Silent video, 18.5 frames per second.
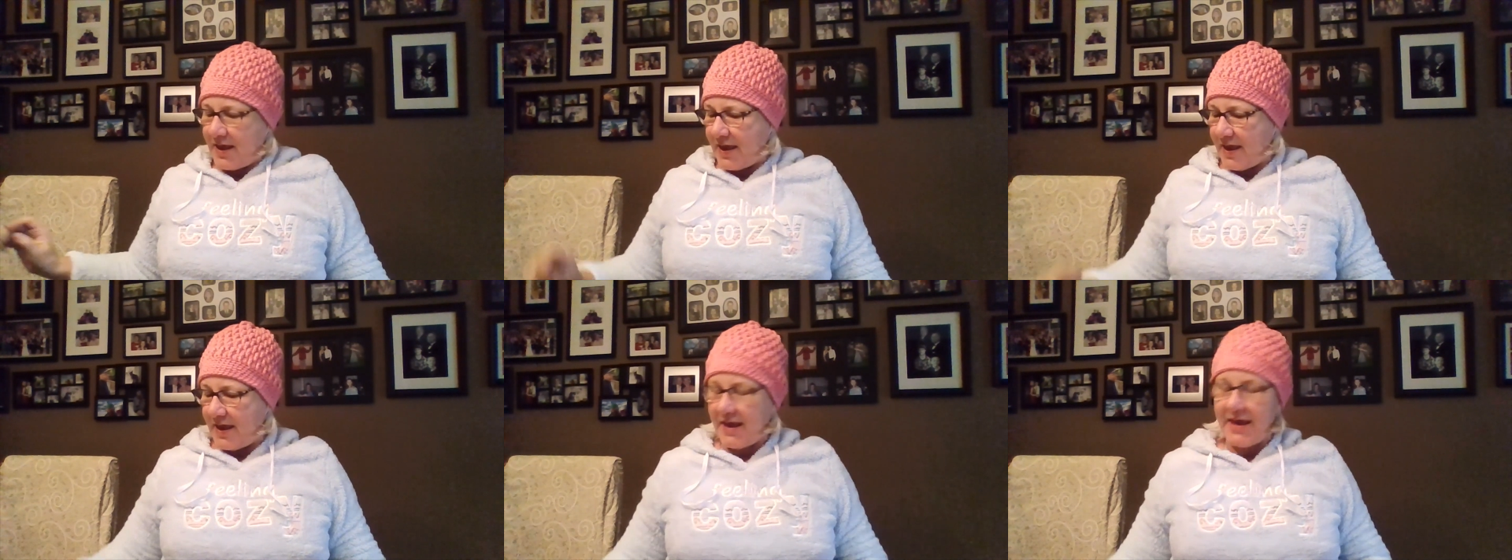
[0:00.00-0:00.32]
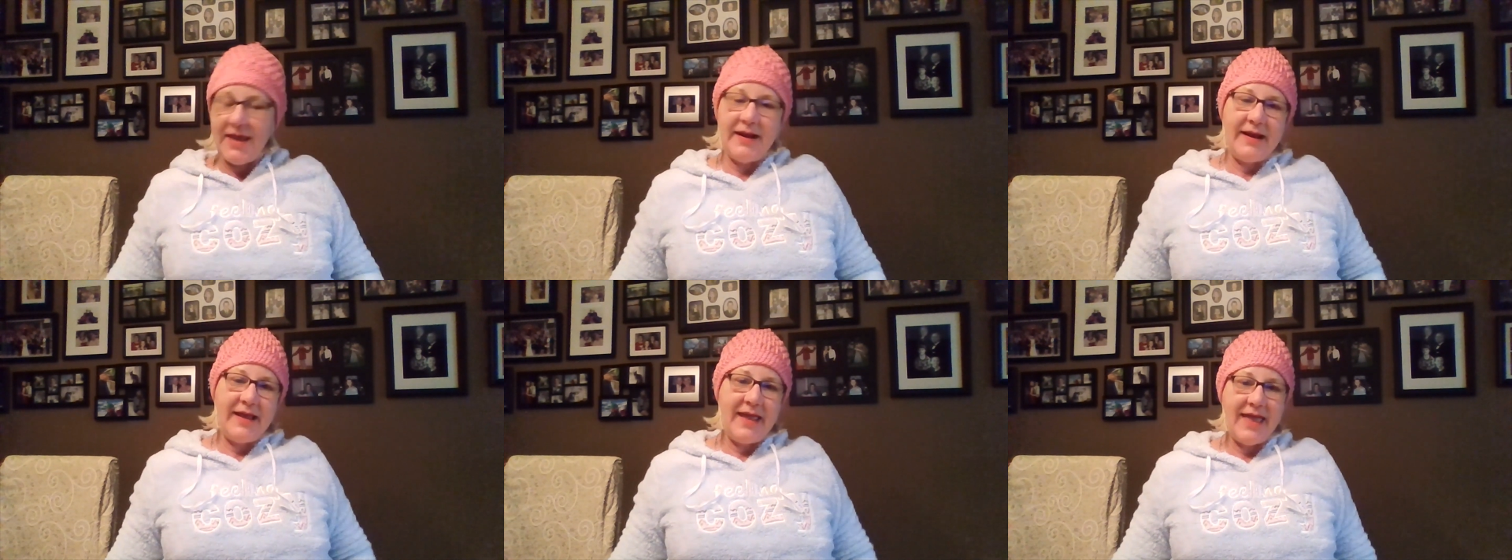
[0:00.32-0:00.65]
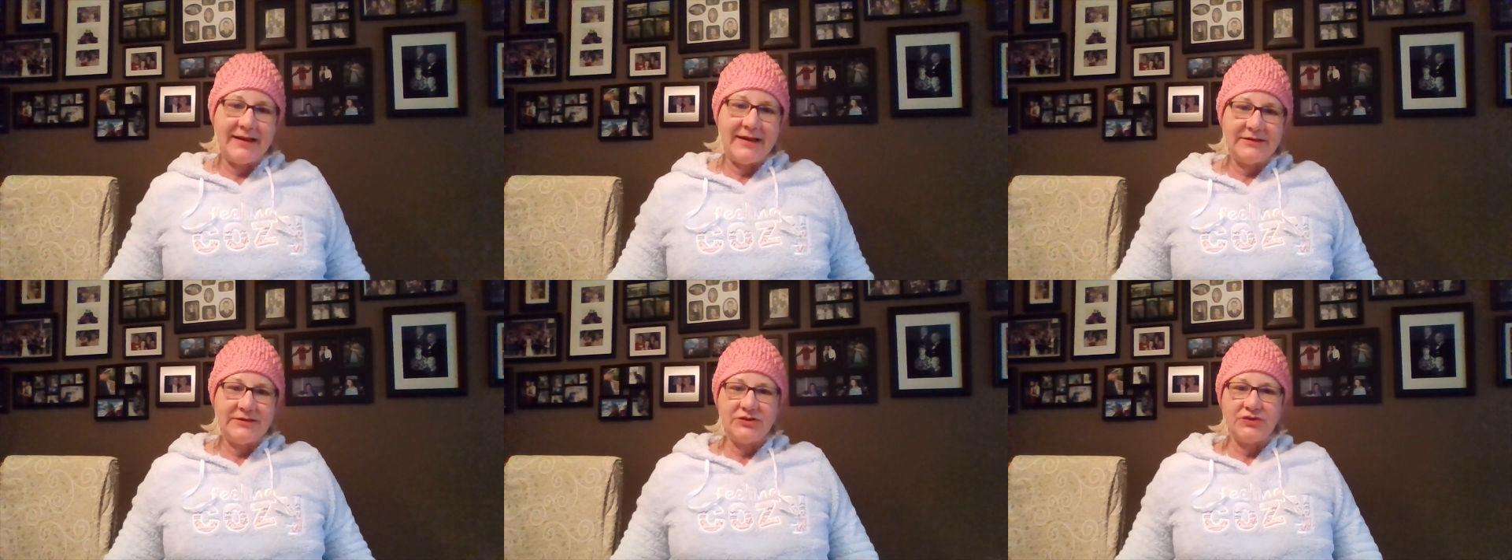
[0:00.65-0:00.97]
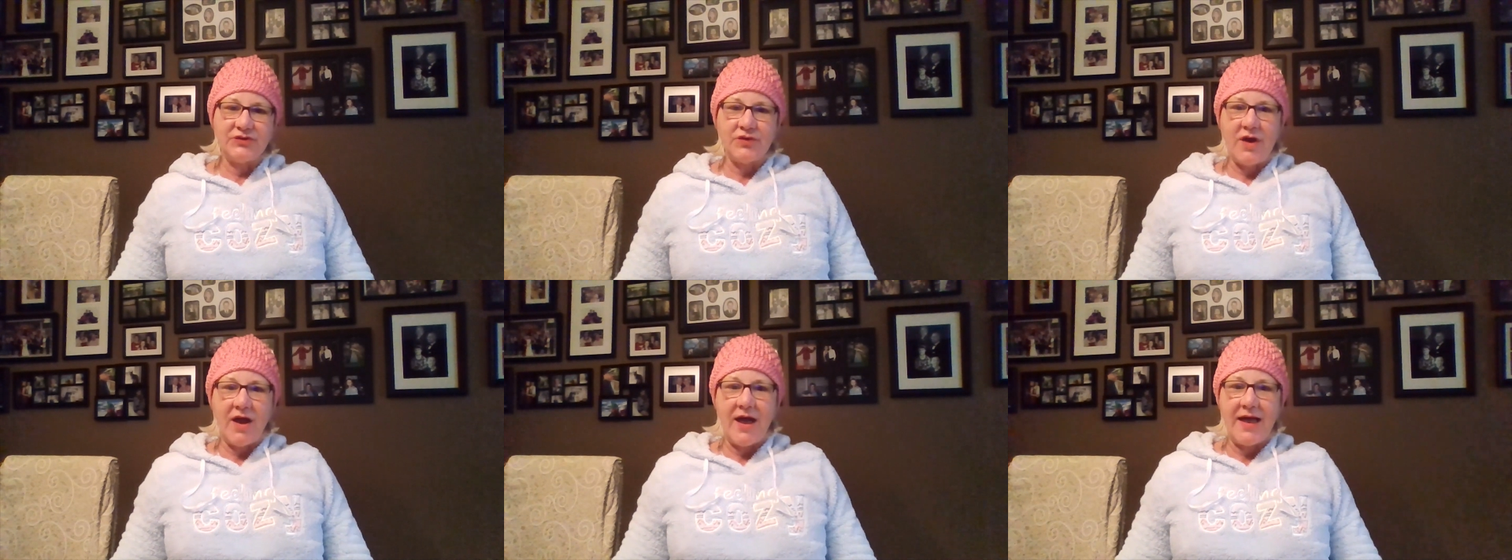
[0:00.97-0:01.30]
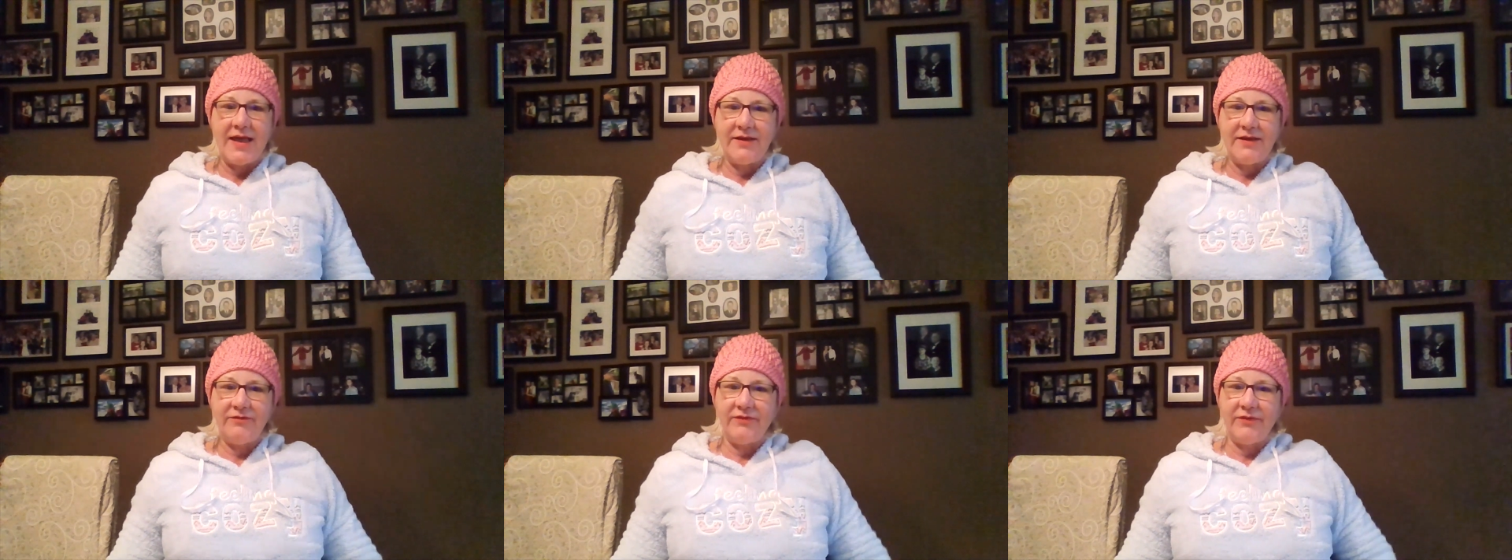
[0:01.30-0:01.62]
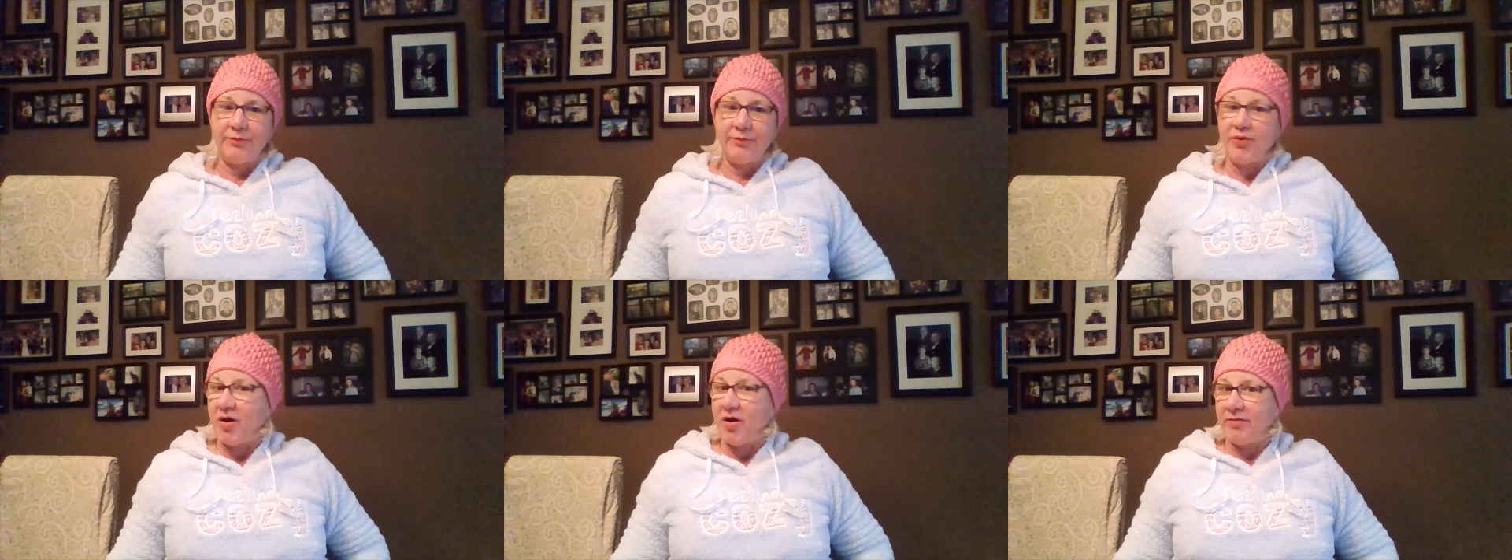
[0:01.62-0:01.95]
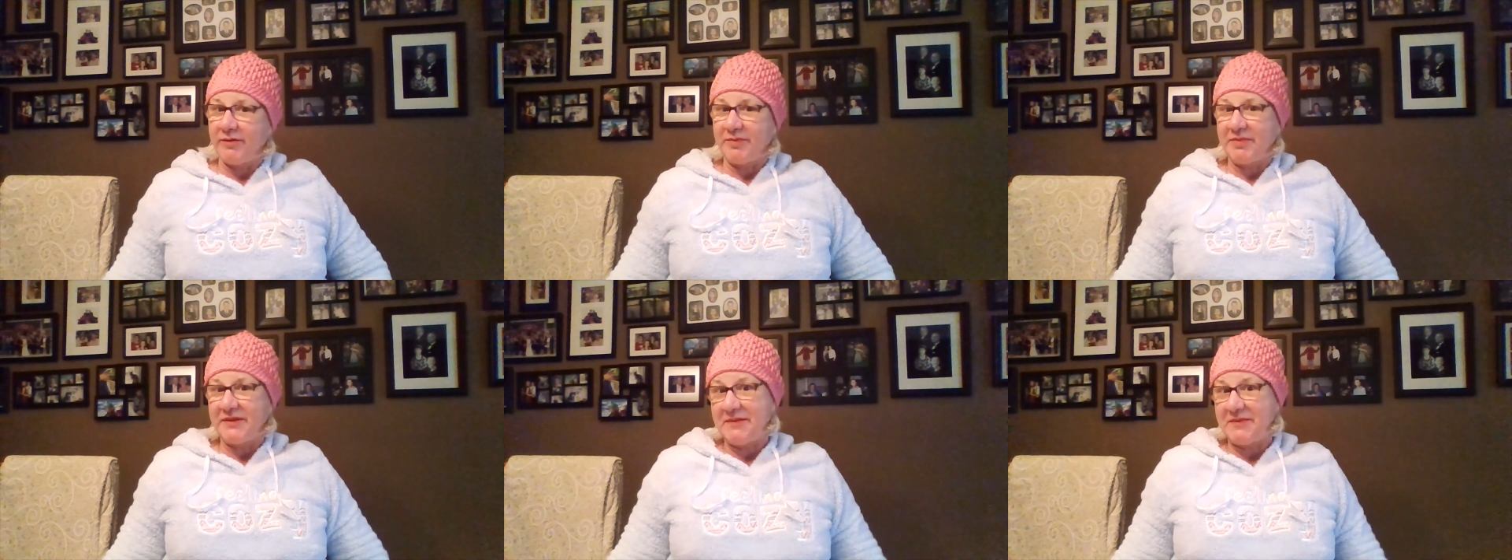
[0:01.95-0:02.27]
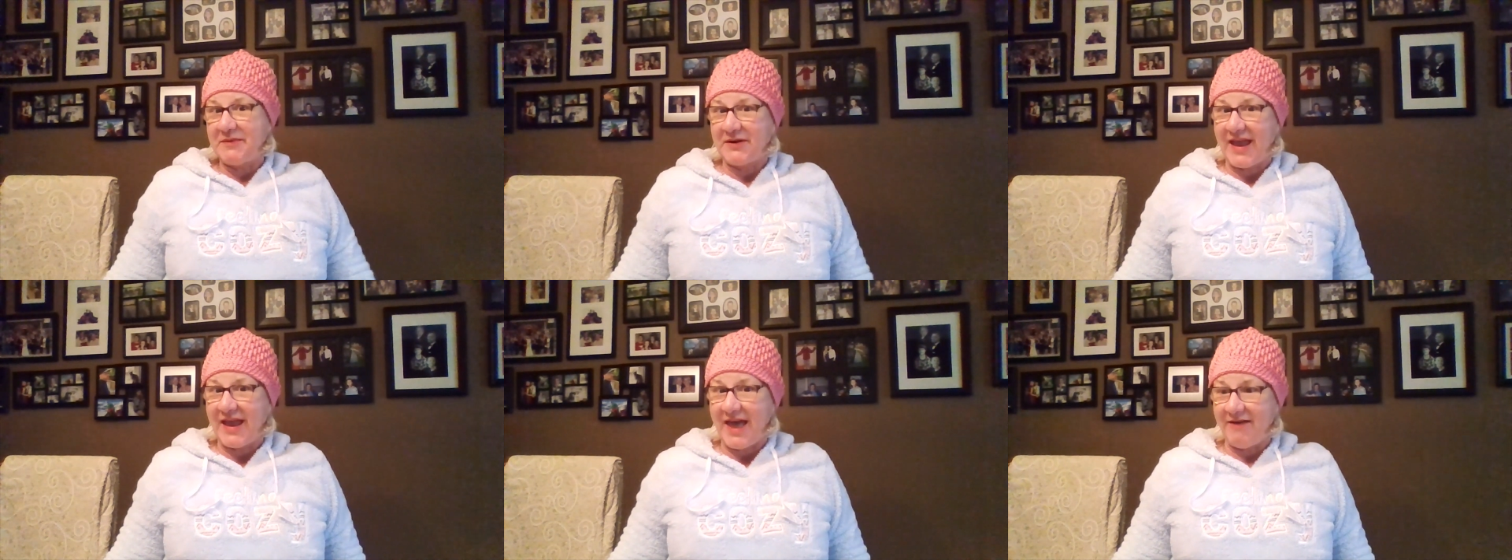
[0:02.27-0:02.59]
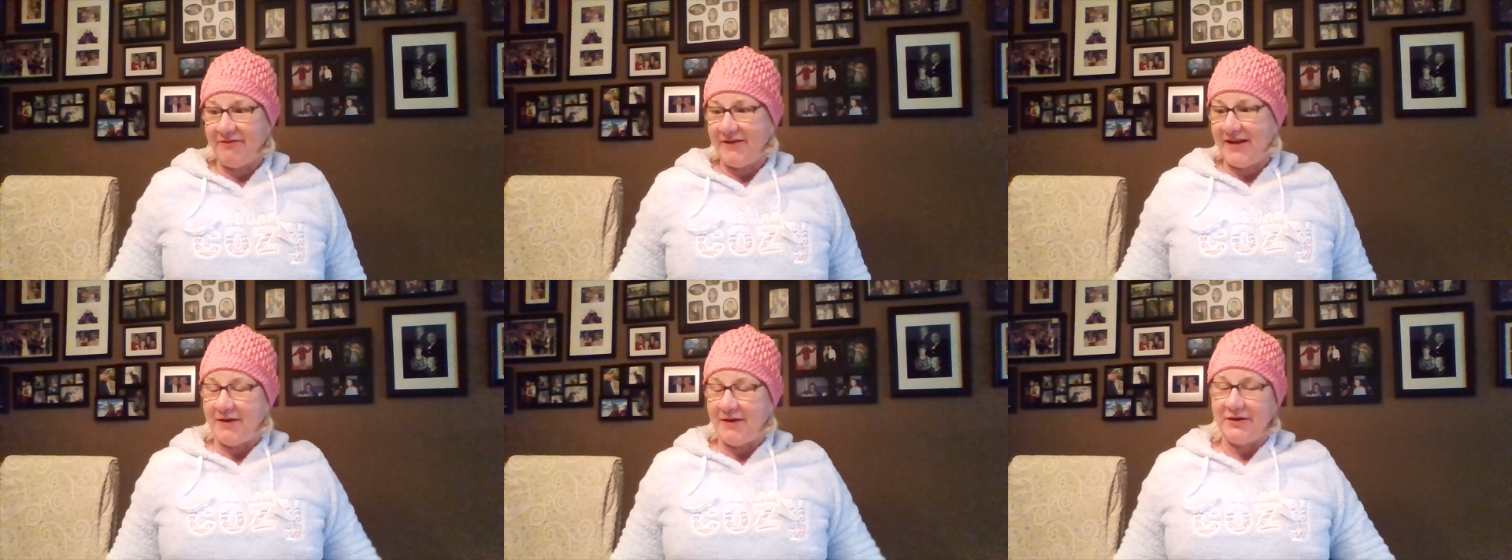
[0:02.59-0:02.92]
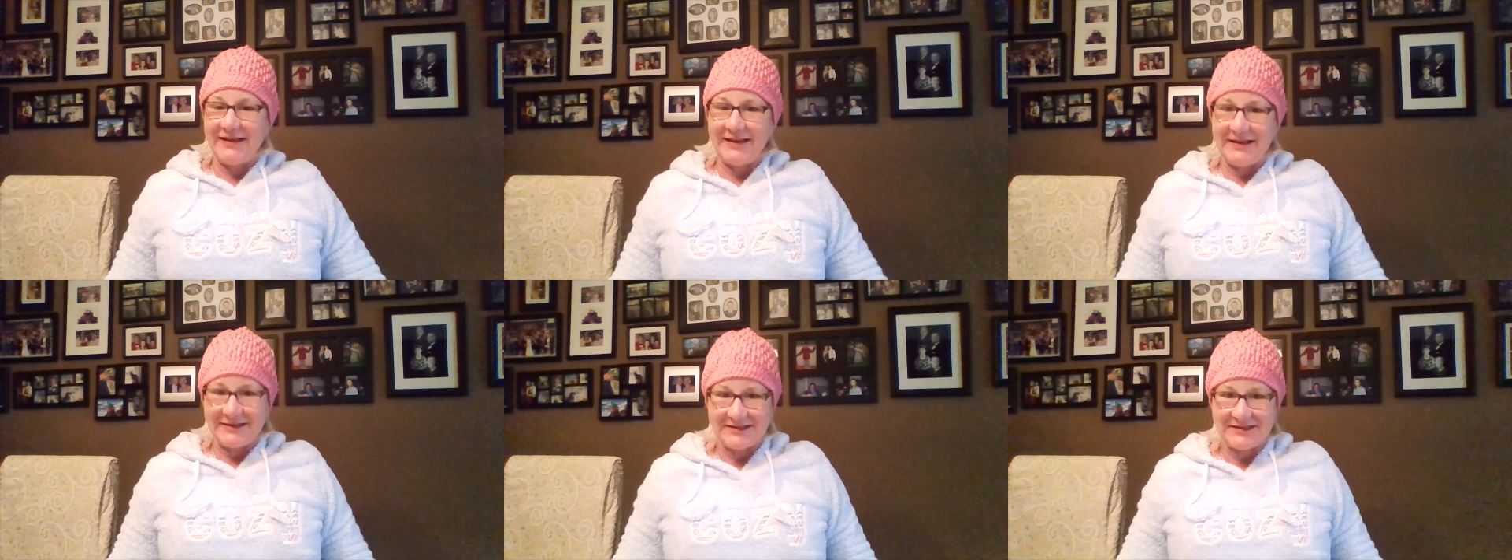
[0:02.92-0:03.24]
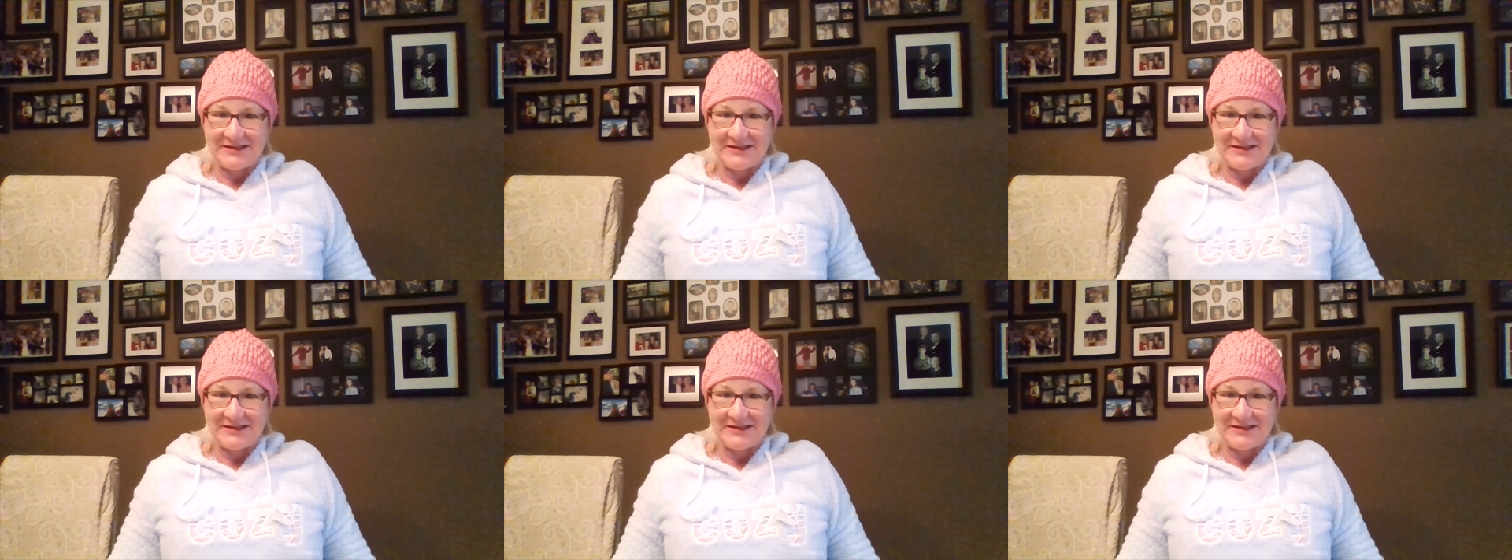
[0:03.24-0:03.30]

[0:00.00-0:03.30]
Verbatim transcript: and I had to drive probably about half an hour to get